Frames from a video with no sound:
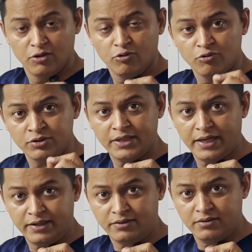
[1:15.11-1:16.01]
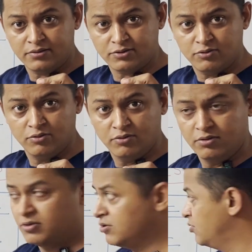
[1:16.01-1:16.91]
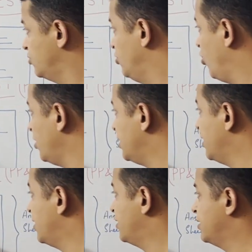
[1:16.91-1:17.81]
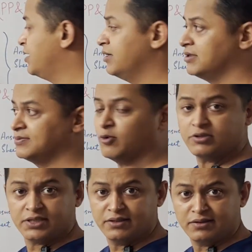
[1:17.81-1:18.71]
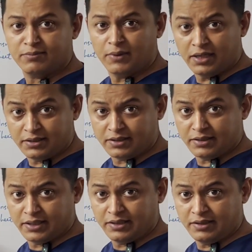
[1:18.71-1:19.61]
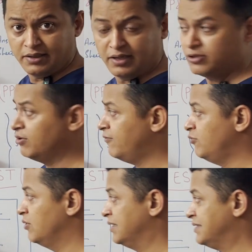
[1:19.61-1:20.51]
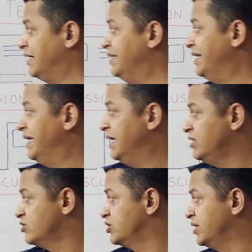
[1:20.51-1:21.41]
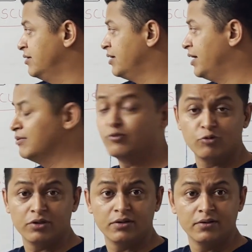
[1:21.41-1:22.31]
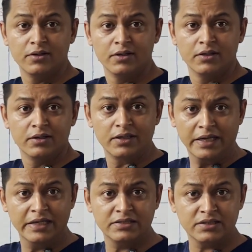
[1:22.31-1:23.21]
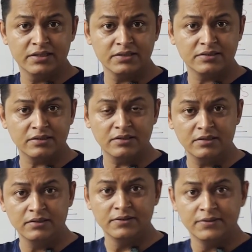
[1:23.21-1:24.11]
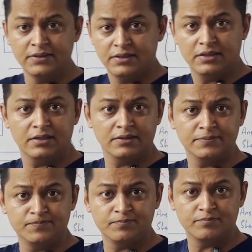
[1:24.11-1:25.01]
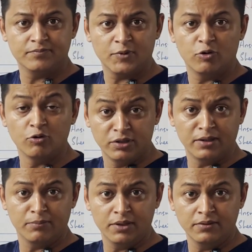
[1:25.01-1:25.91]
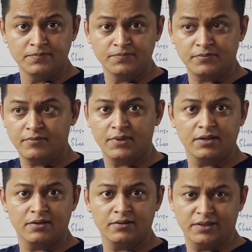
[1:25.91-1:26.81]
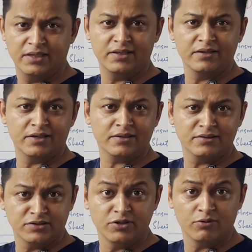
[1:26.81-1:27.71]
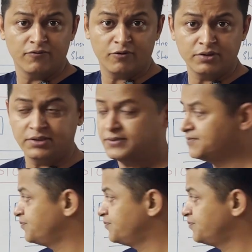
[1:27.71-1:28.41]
un characters ko dot laga karke is box ke andar mark karna hai, and you have to assign age, gender and mood. Age is a whole number, anything greater than zero of course,